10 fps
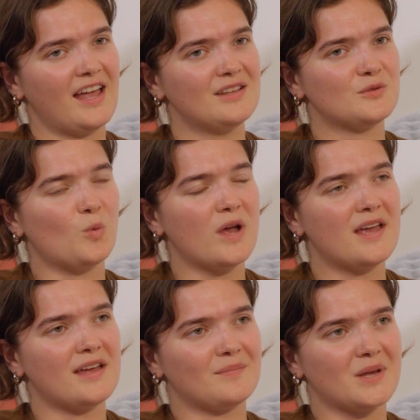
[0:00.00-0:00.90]
It's
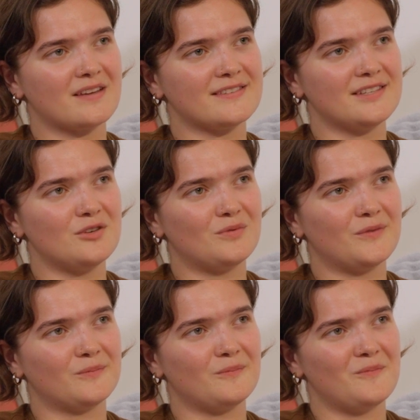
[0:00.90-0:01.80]
weird because you
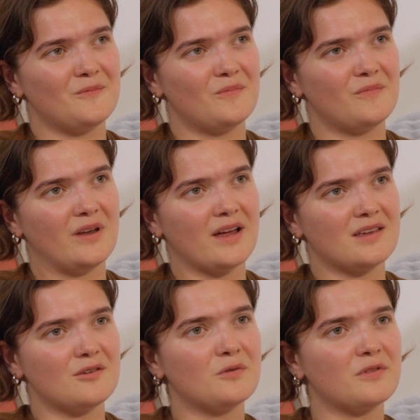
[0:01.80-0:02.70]

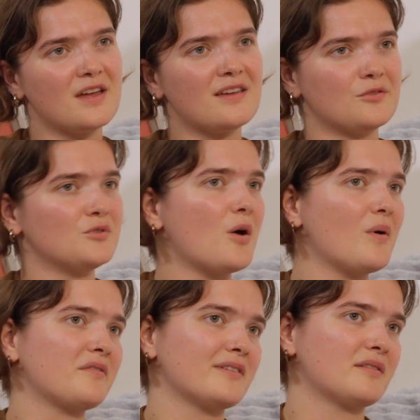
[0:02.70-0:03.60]
think you know
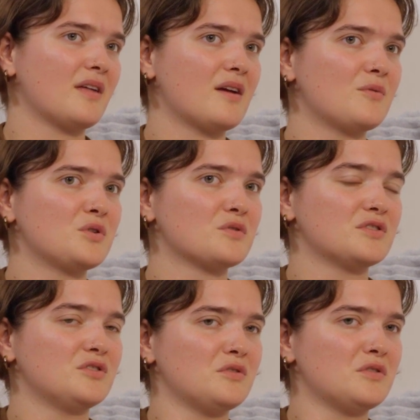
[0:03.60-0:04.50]
everything when you're a
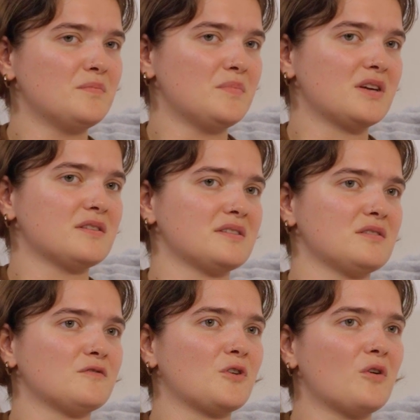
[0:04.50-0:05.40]
student because
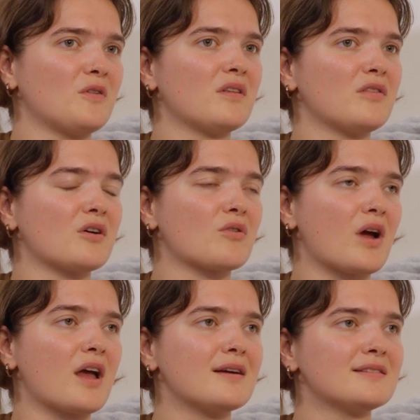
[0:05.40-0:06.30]
you've got the
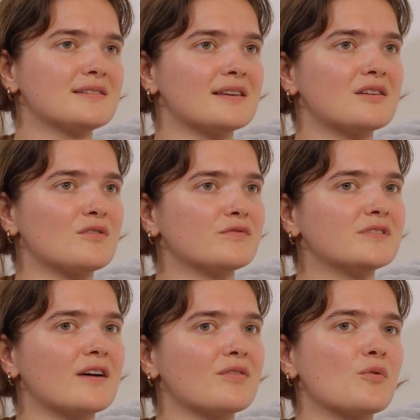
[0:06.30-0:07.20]
grades and you've
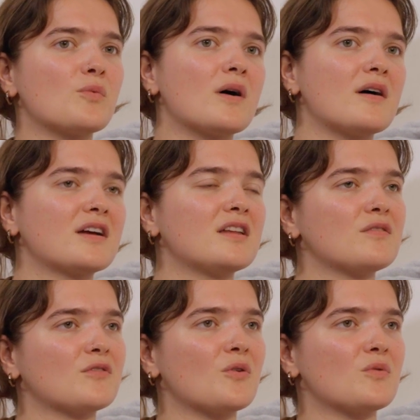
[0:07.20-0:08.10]
done the work and
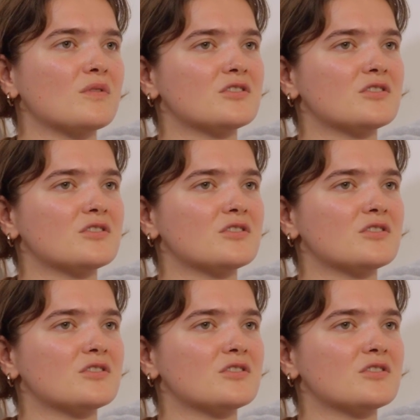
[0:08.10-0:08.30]
you've got all the